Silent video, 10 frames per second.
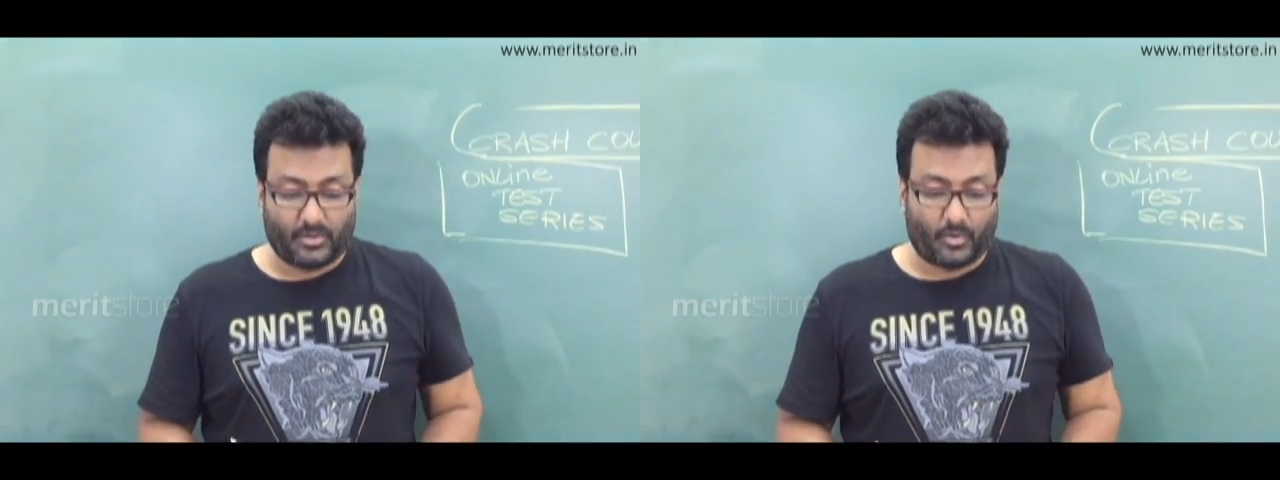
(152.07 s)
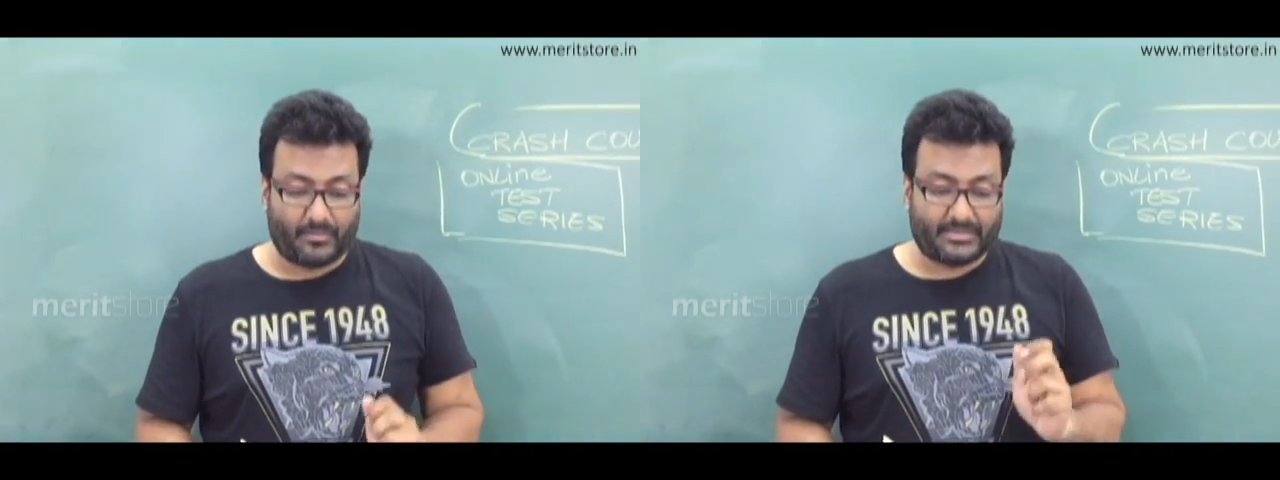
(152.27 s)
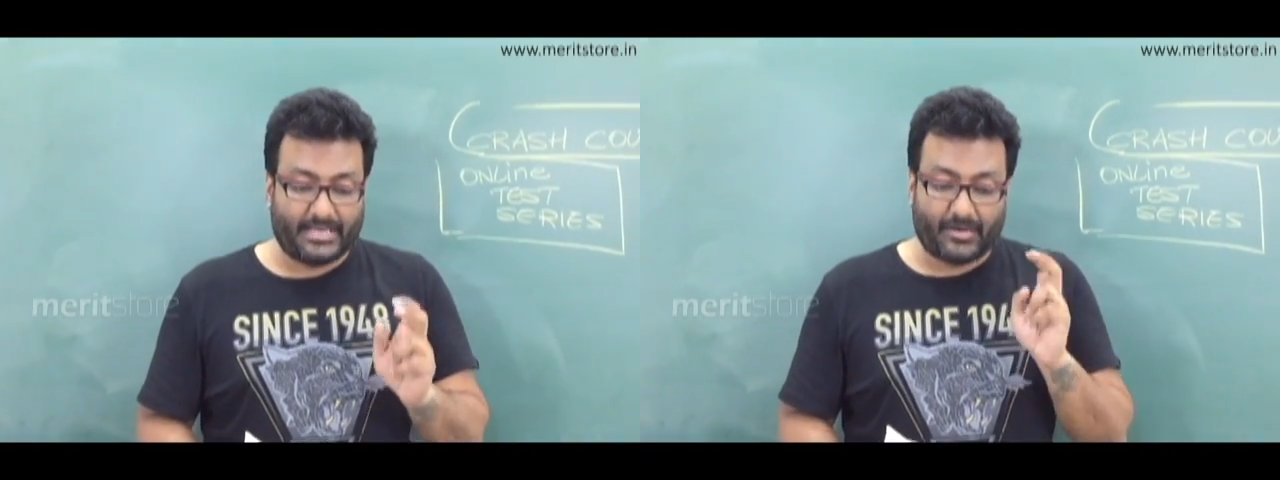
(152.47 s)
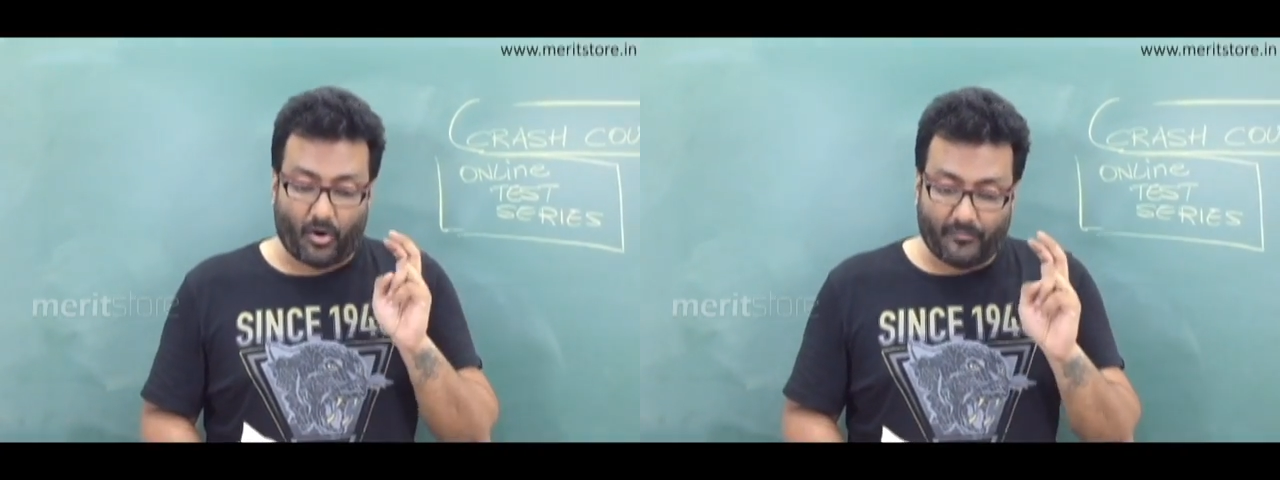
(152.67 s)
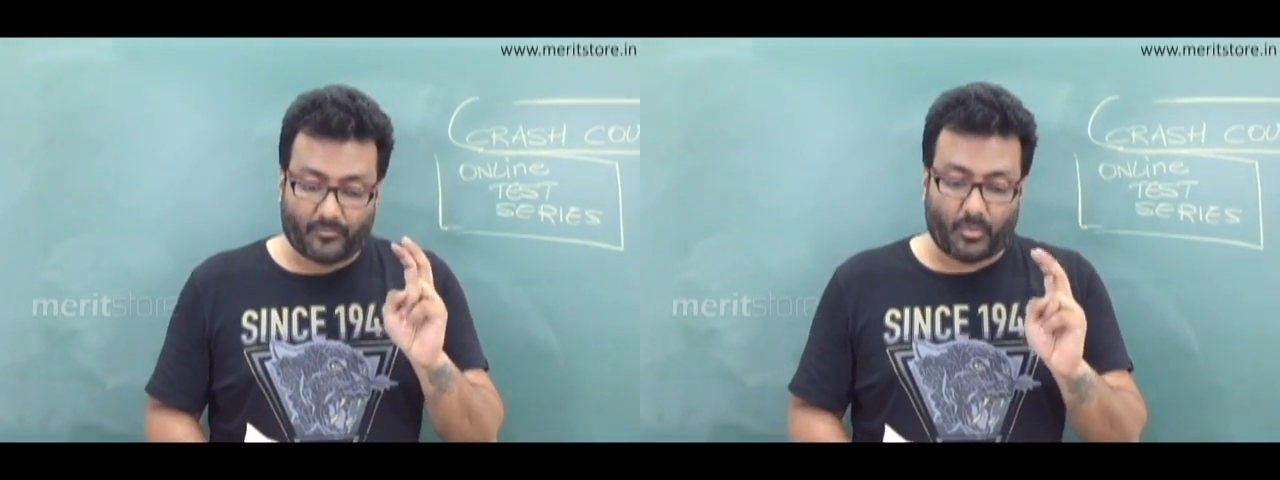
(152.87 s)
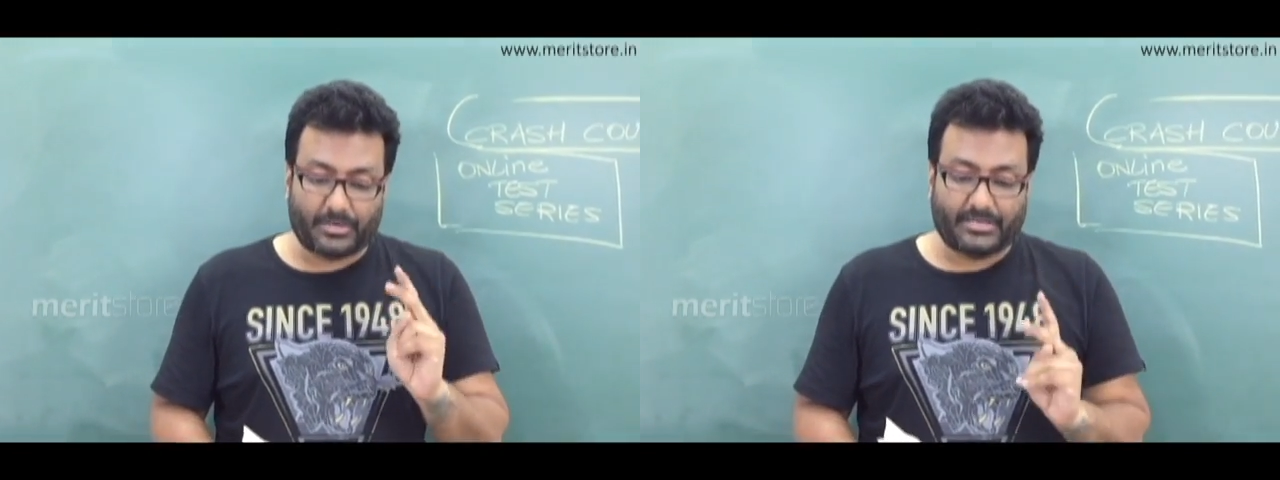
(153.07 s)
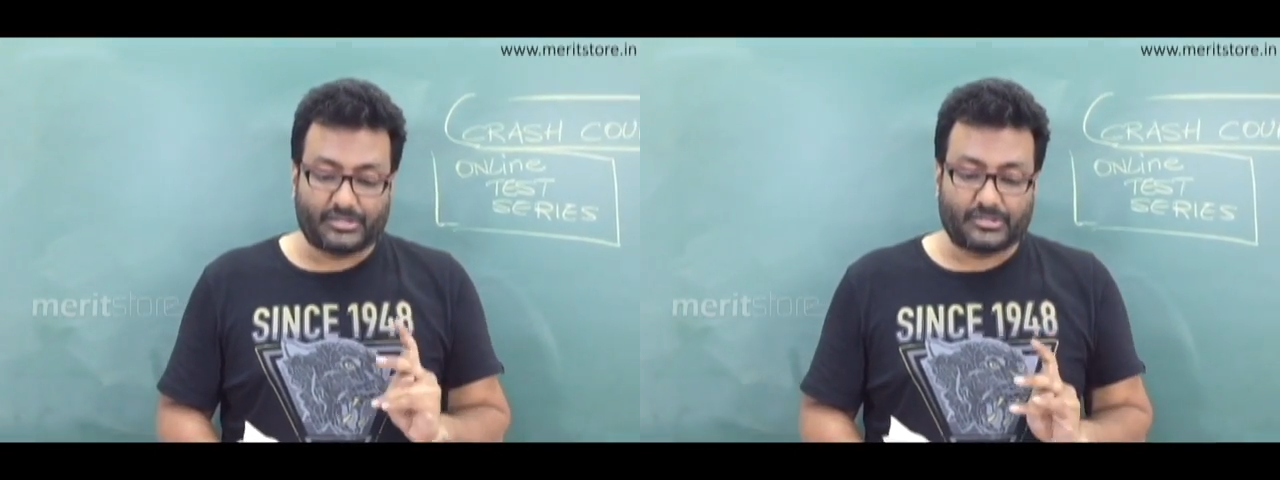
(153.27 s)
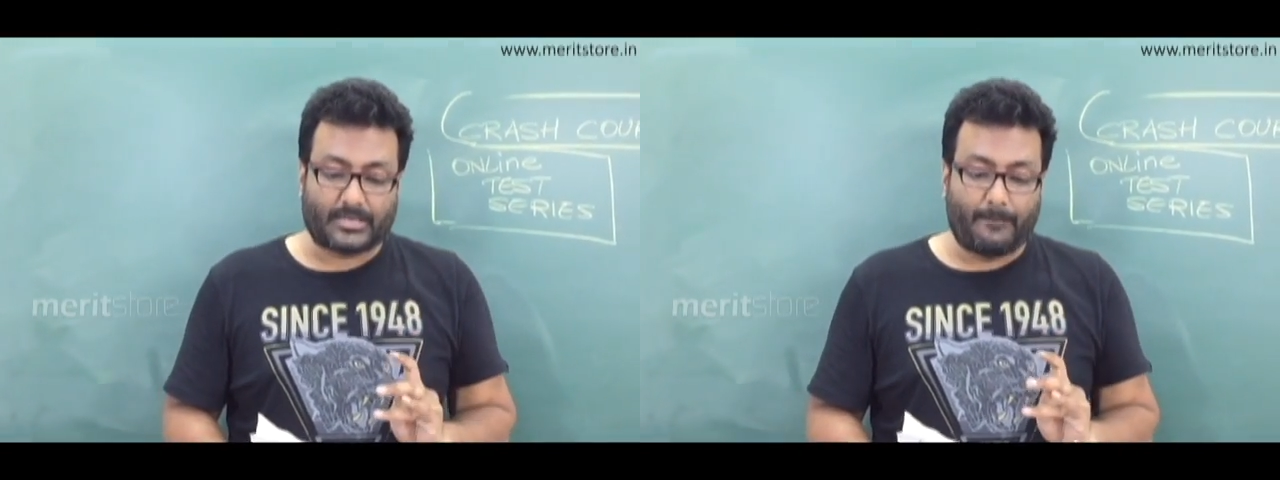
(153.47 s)
over there of
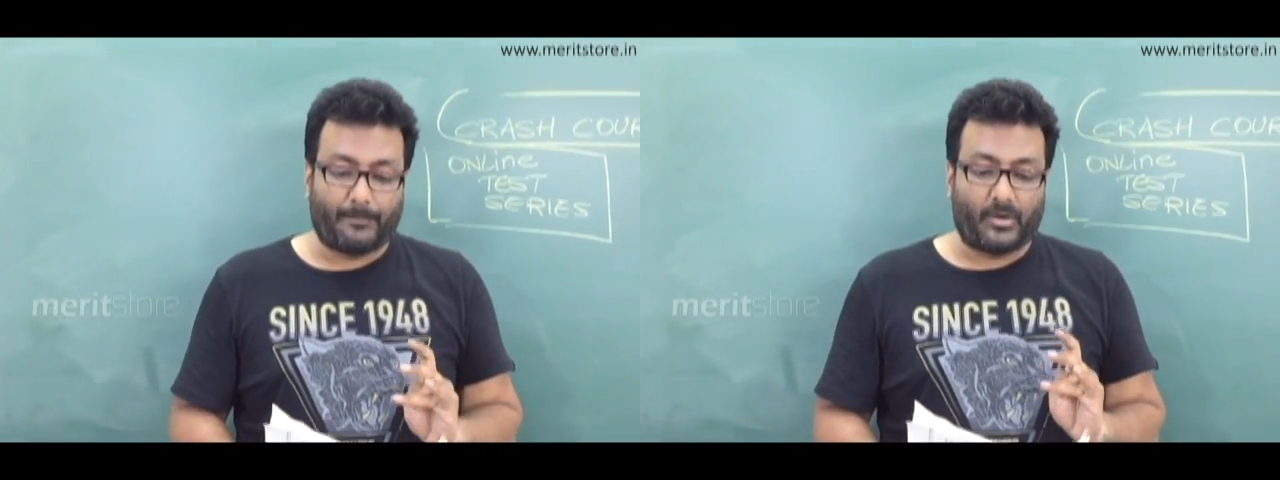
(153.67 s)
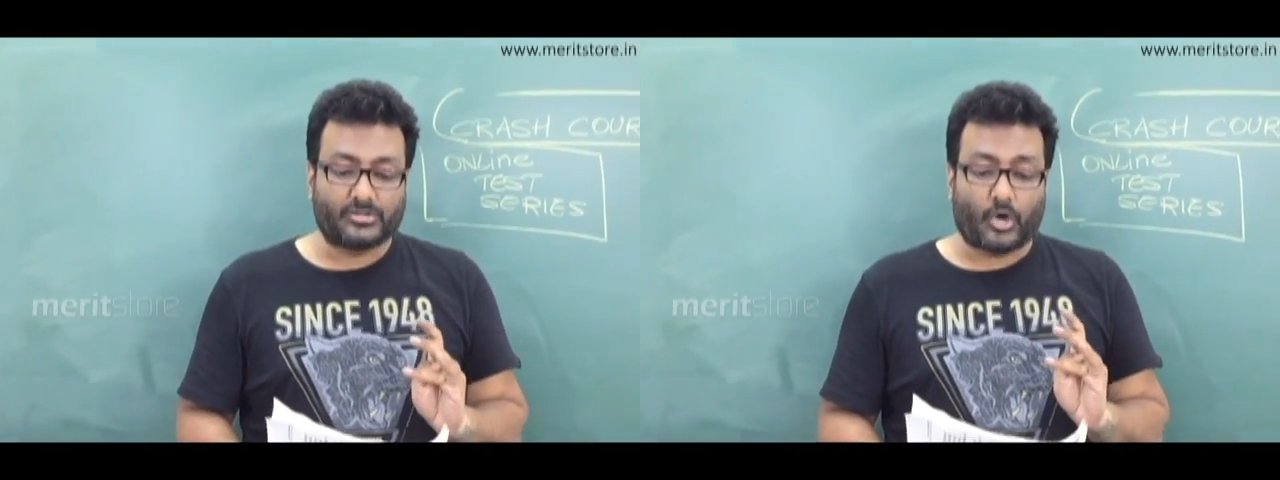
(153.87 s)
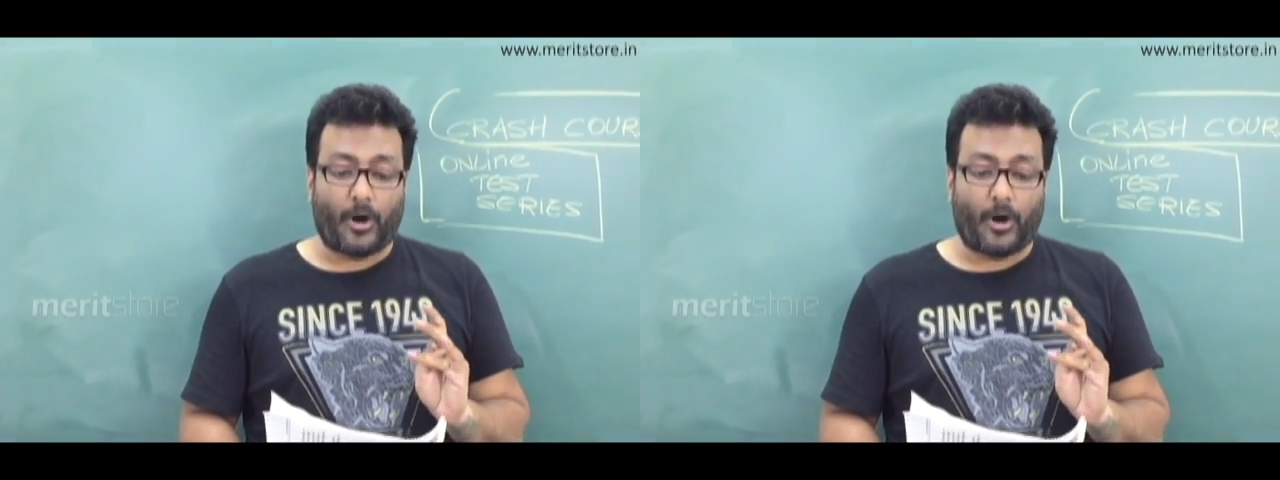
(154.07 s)
coordination compounds,